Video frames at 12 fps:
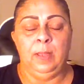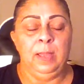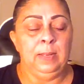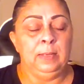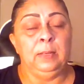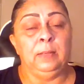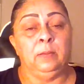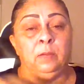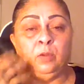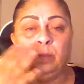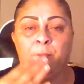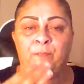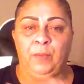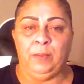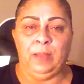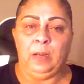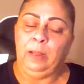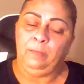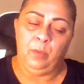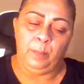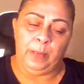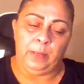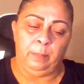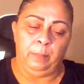And excuse my face, I don't have no
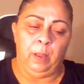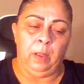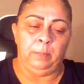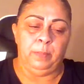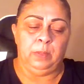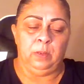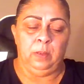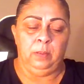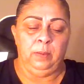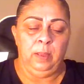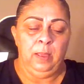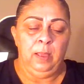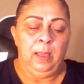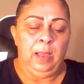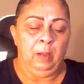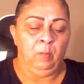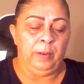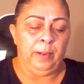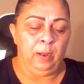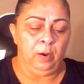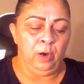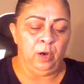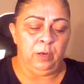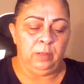makeup on because I went
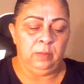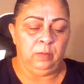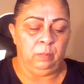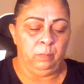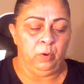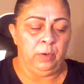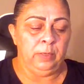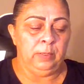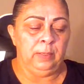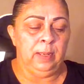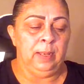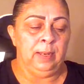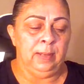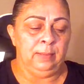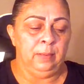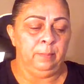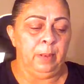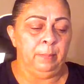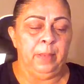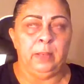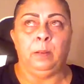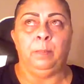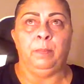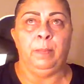out early this morning and I did my
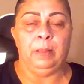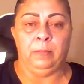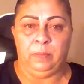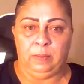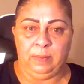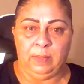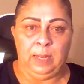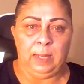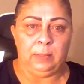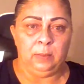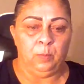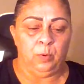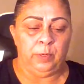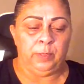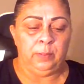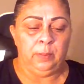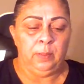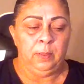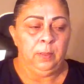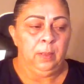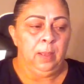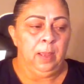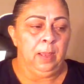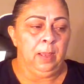makeup about 6 o'clock in the morning.
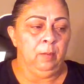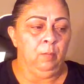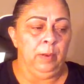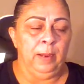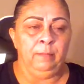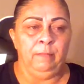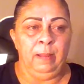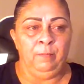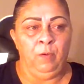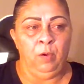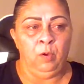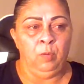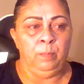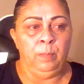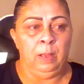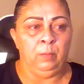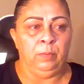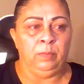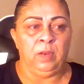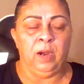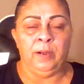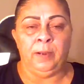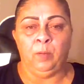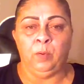And when I arrived home, I was
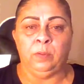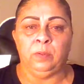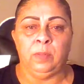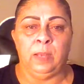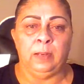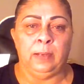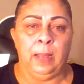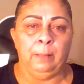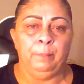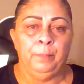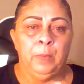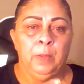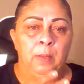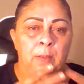tired. I wanted to take a nap.